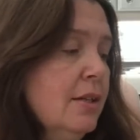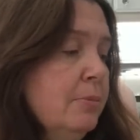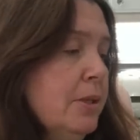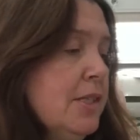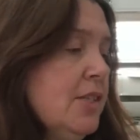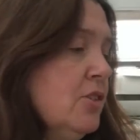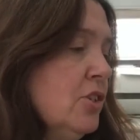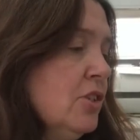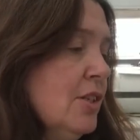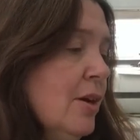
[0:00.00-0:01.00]
The price is
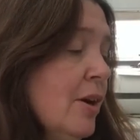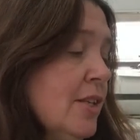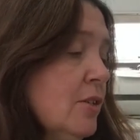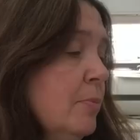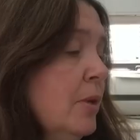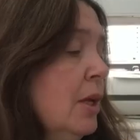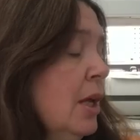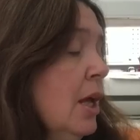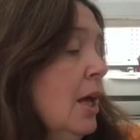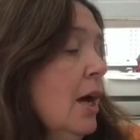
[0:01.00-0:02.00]
just awesome.
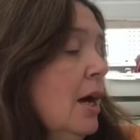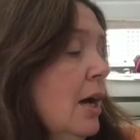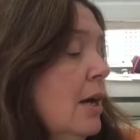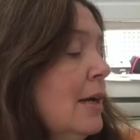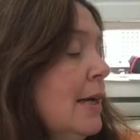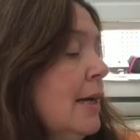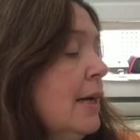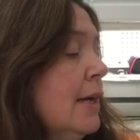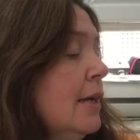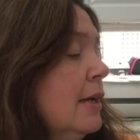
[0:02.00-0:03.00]

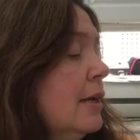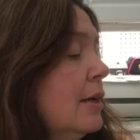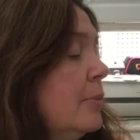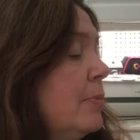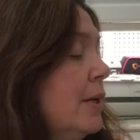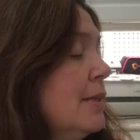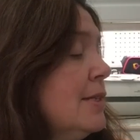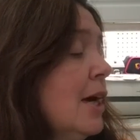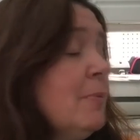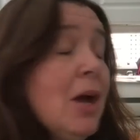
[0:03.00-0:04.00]
I picked
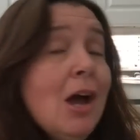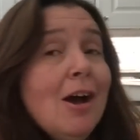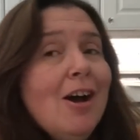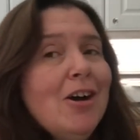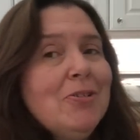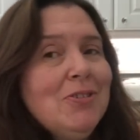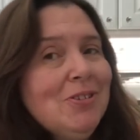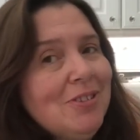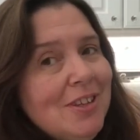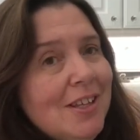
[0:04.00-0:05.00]
up a
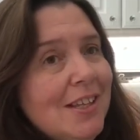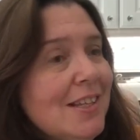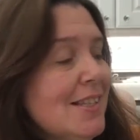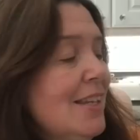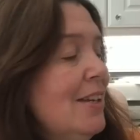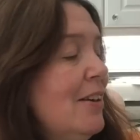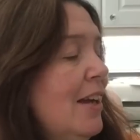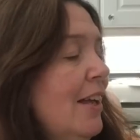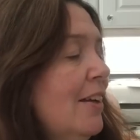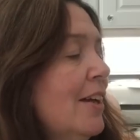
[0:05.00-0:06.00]
few things
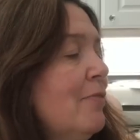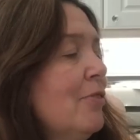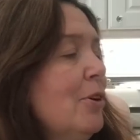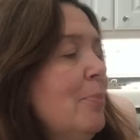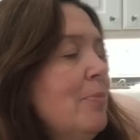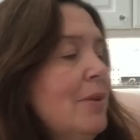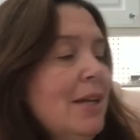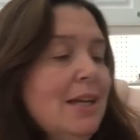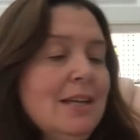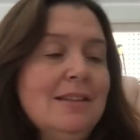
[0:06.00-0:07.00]
uh, from
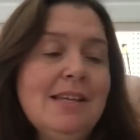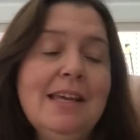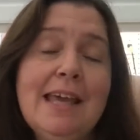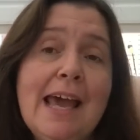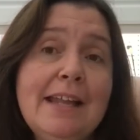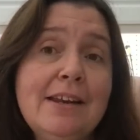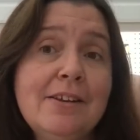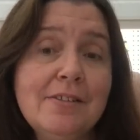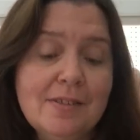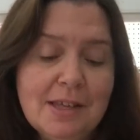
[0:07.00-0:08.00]
the
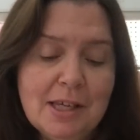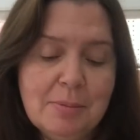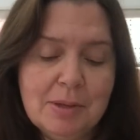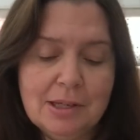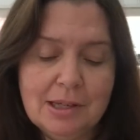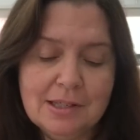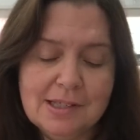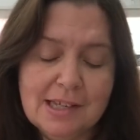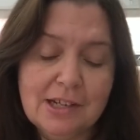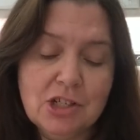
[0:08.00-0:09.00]
Canada theme
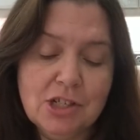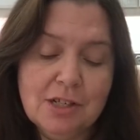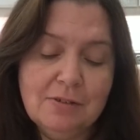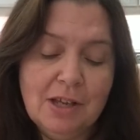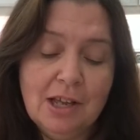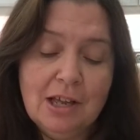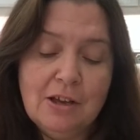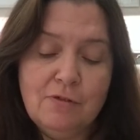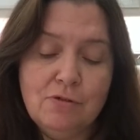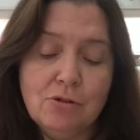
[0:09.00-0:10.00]
section
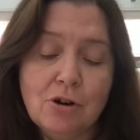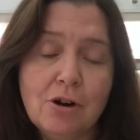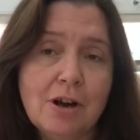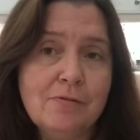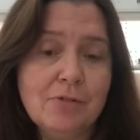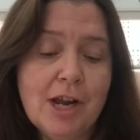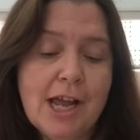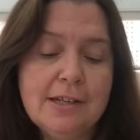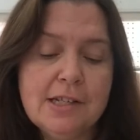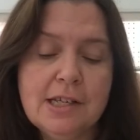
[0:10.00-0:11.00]
for a
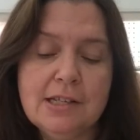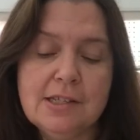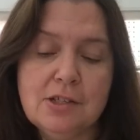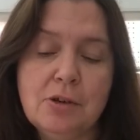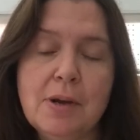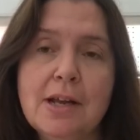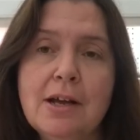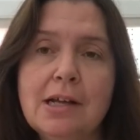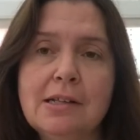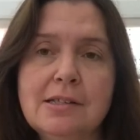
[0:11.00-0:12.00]
friend. So I
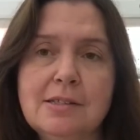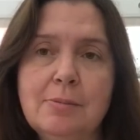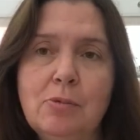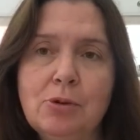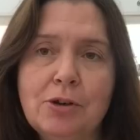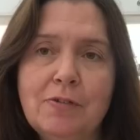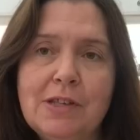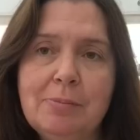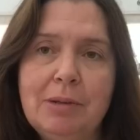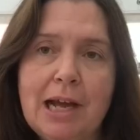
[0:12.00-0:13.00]
got some more of
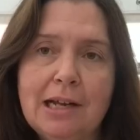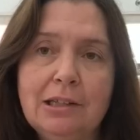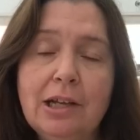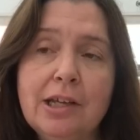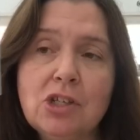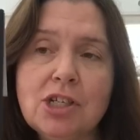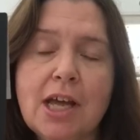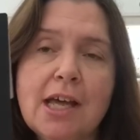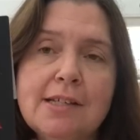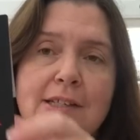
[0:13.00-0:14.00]
the black luggage
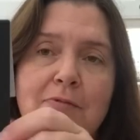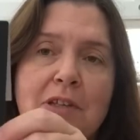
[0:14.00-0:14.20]
tags.